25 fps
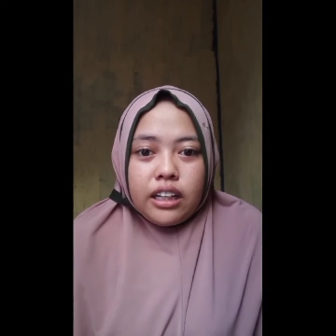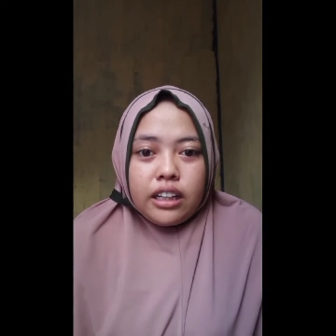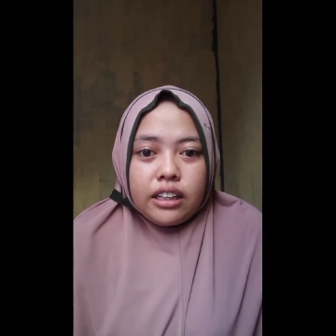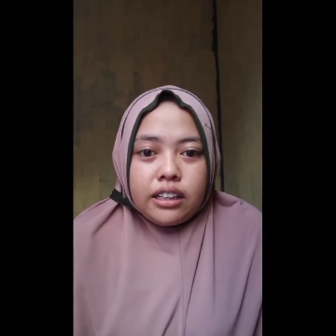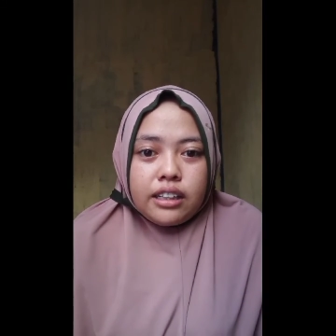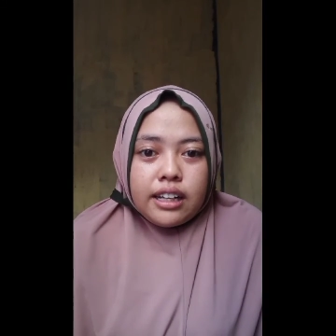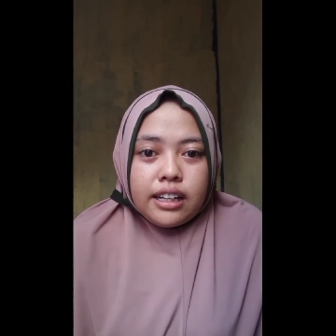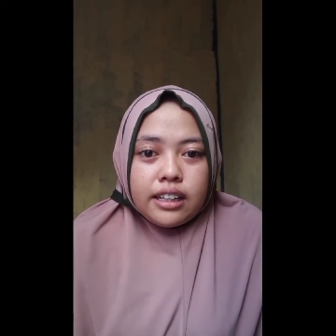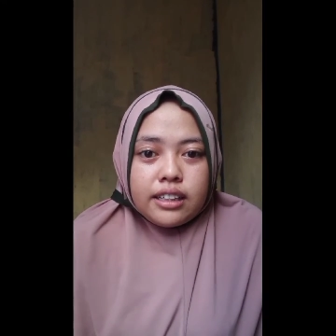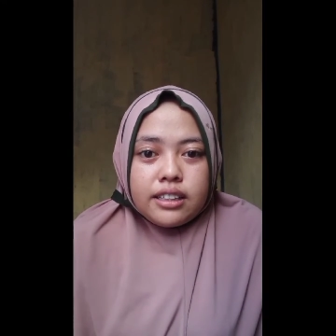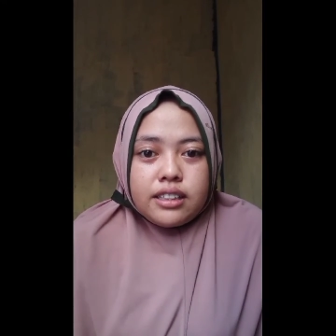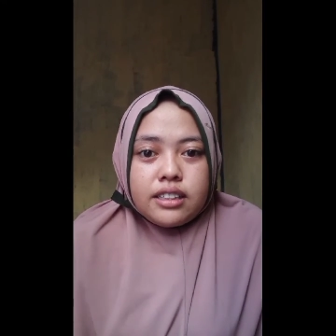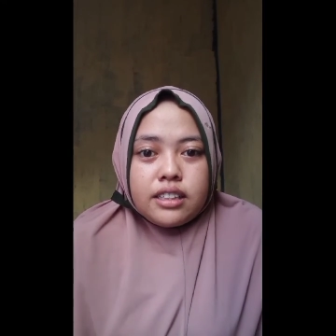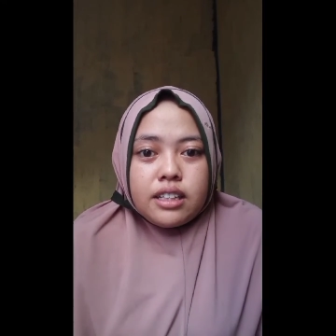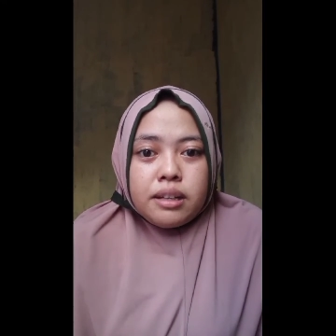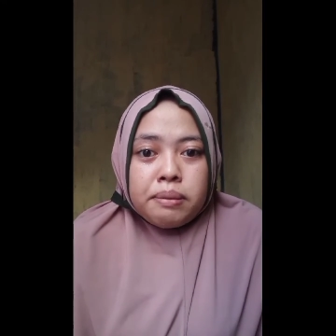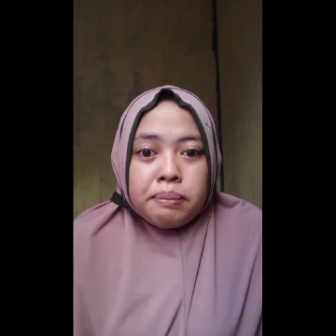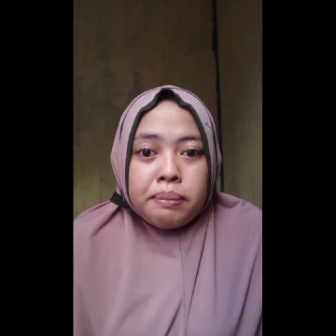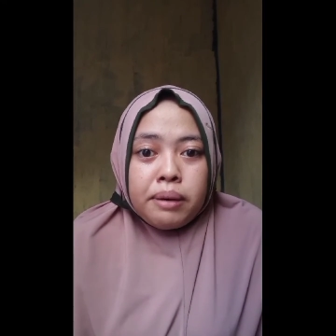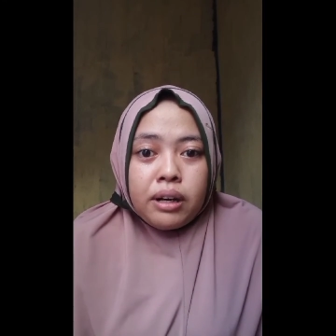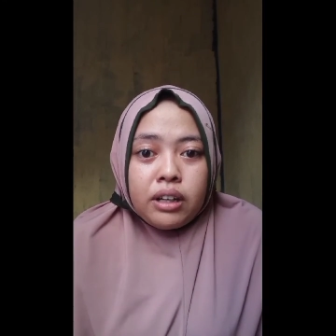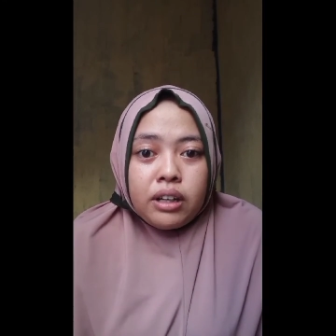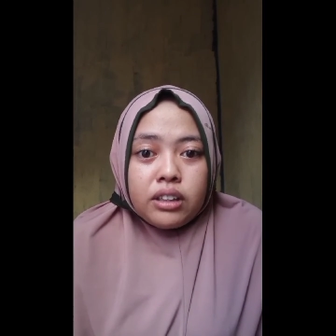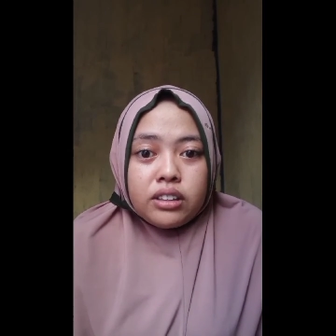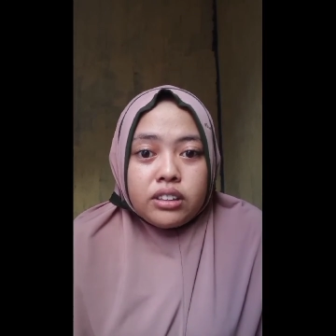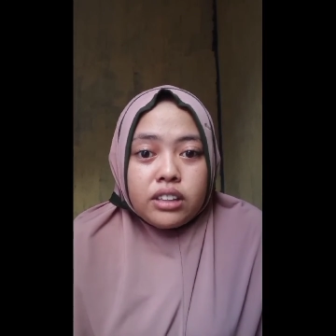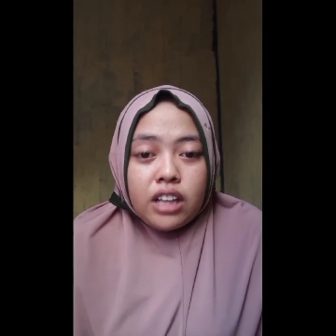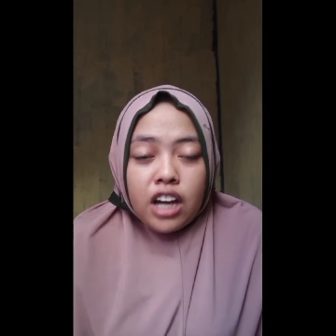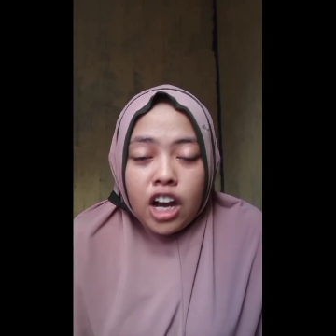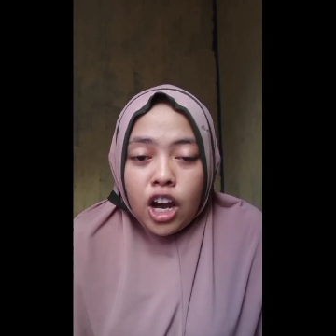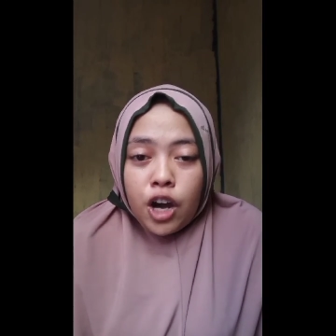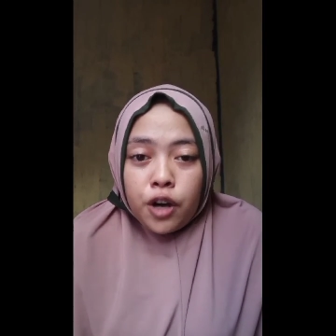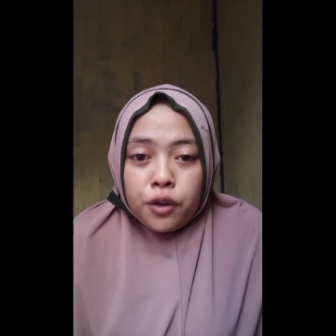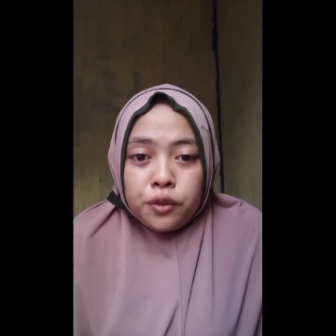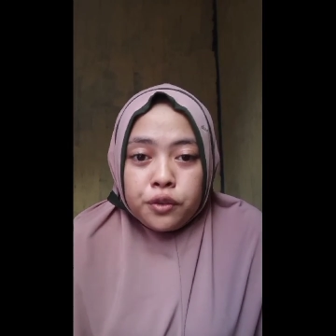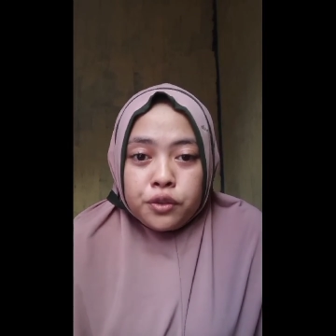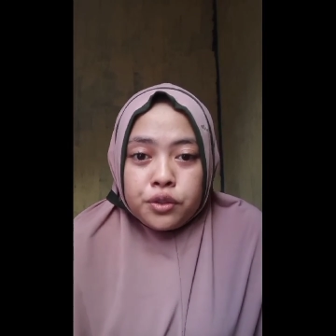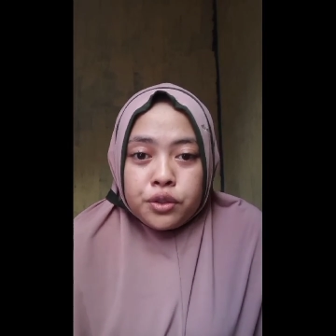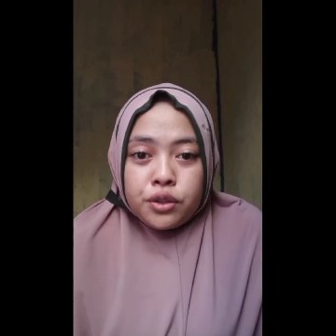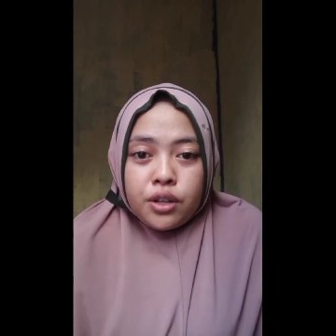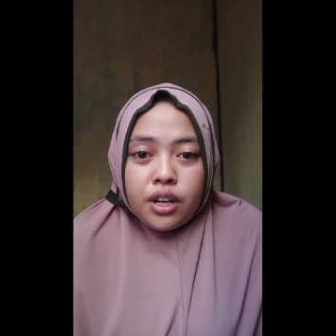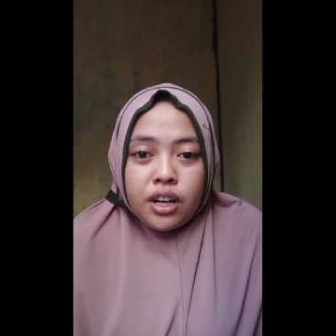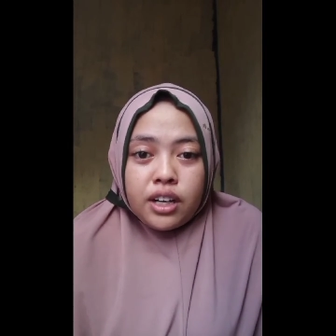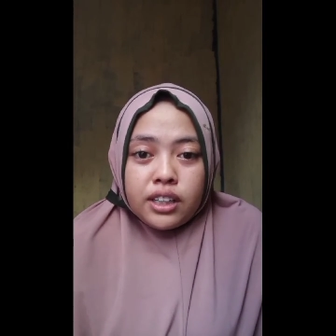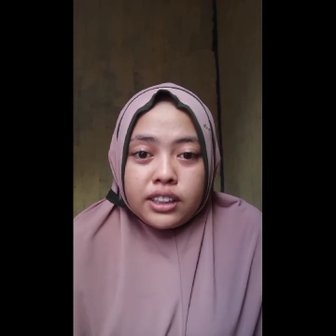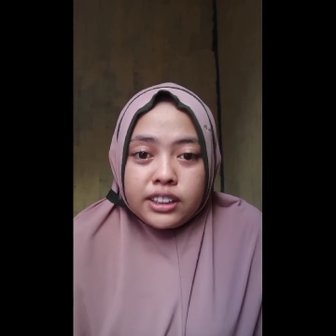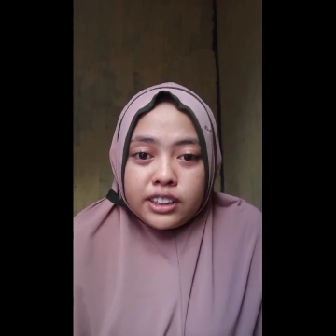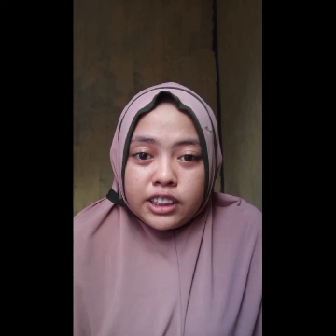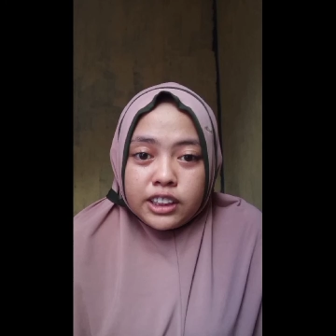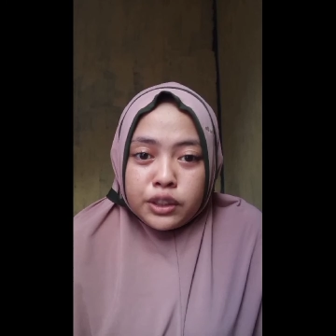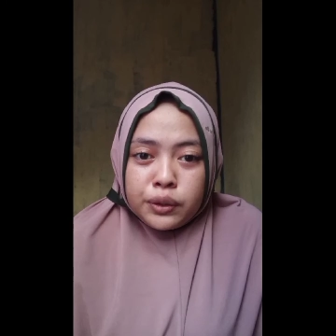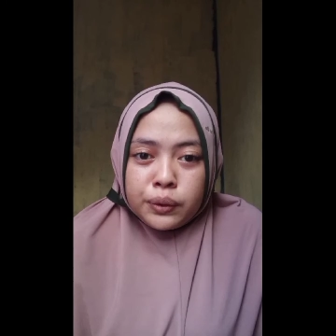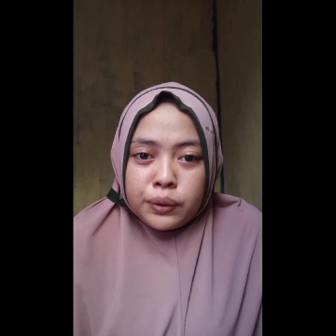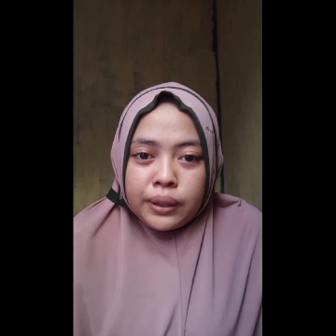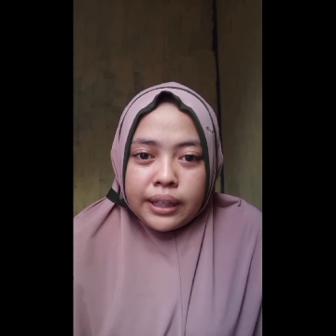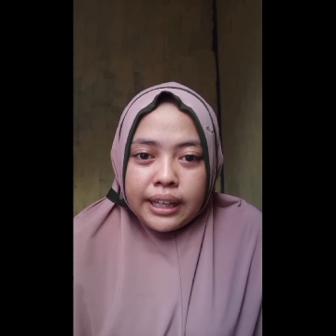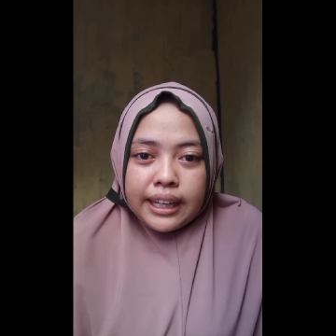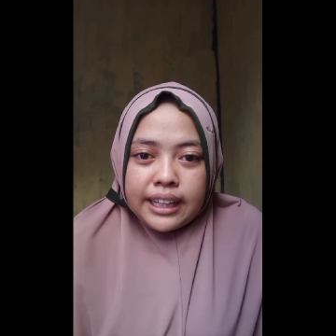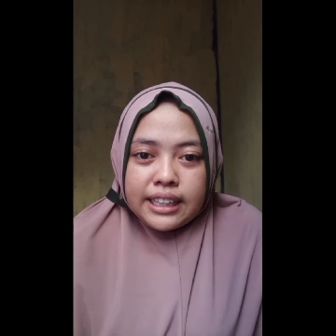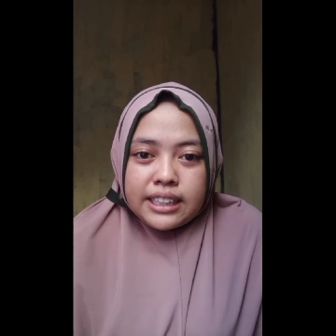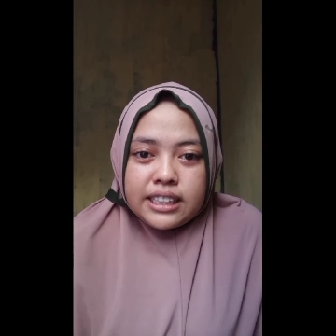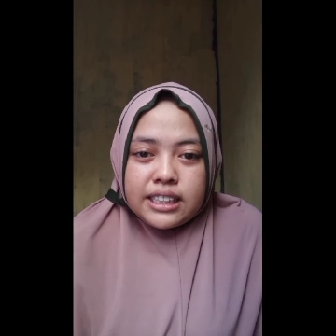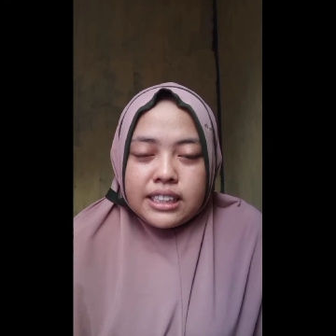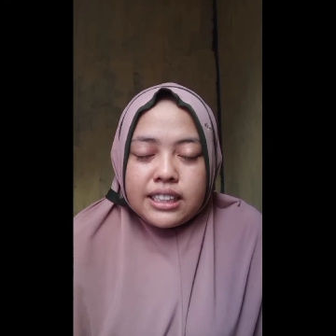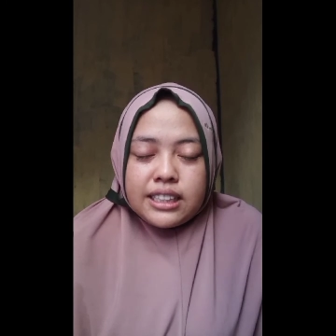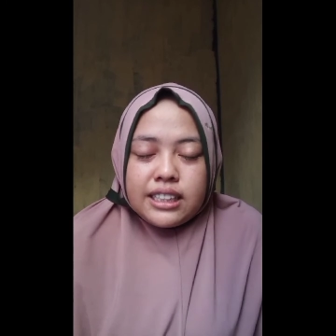That's about how to articulate